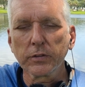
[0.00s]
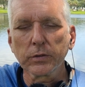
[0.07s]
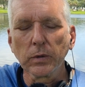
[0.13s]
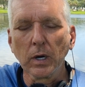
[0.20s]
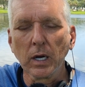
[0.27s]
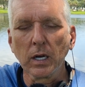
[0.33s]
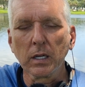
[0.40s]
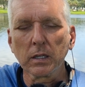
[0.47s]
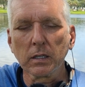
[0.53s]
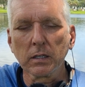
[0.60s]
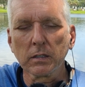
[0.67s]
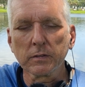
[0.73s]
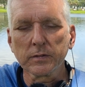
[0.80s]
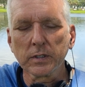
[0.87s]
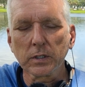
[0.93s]
all
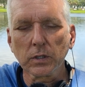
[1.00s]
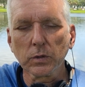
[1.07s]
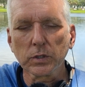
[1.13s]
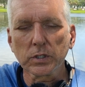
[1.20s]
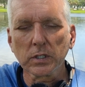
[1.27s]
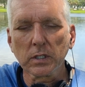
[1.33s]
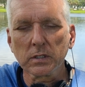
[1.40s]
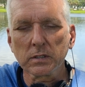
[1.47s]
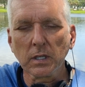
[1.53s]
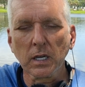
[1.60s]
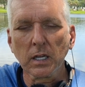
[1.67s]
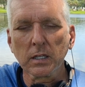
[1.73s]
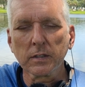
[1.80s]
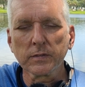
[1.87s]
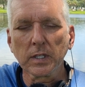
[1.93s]
of the koshas,
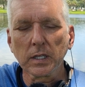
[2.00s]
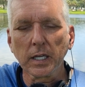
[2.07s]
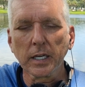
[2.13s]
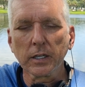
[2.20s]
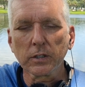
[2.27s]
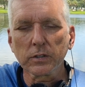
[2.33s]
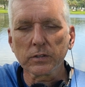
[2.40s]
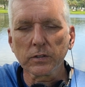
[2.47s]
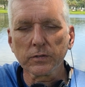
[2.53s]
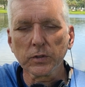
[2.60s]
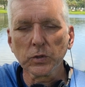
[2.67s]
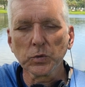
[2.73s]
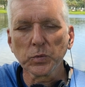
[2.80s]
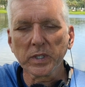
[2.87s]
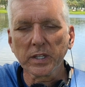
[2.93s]
all of the layers of
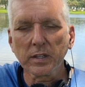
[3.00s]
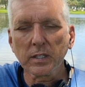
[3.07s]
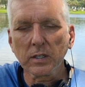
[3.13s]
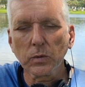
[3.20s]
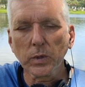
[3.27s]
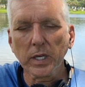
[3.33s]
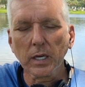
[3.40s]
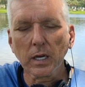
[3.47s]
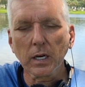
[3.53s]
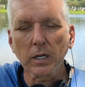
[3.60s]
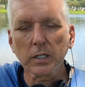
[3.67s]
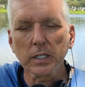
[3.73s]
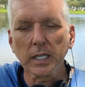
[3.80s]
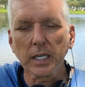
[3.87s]
who we think we are,